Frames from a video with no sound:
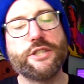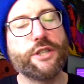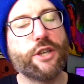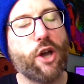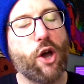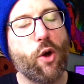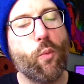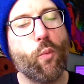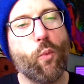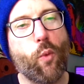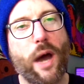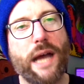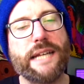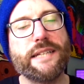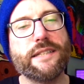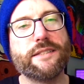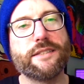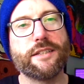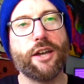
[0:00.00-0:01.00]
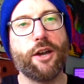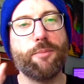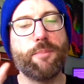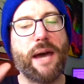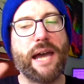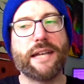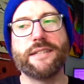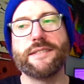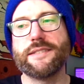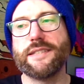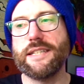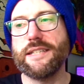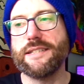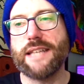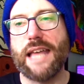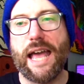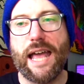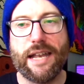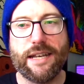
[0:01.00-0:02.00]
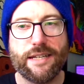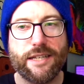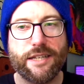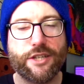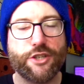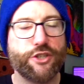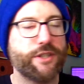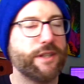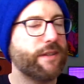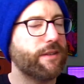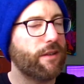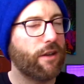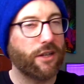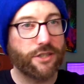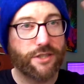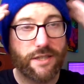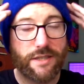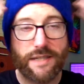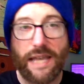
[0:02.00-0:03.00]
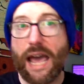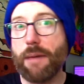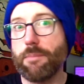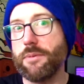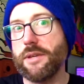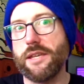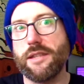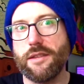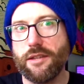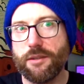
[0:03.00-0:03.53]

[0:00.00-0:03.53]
she can't wait to go back and see Sandy, because she's happy in